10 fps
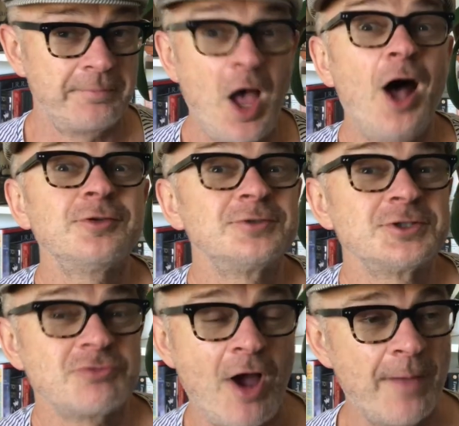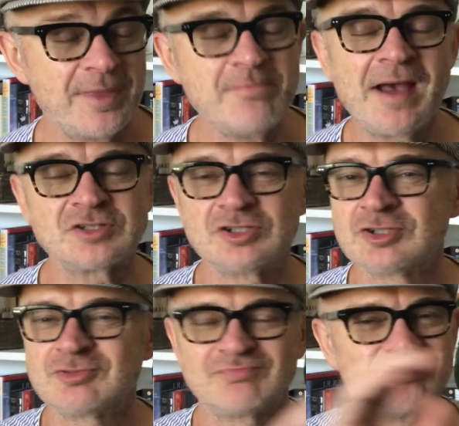Hard to describe.
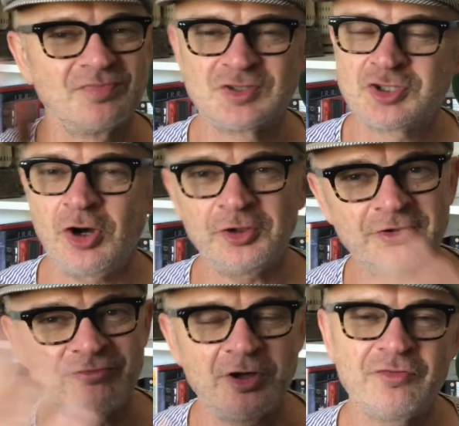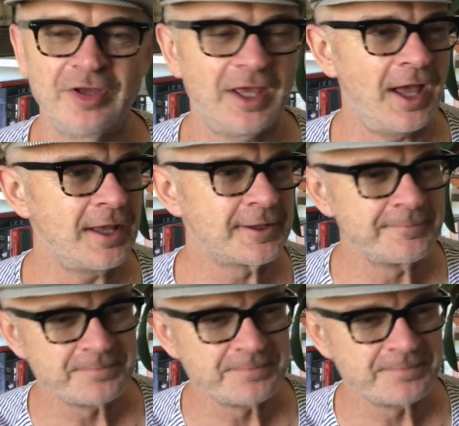Imagine chocolate velvet cake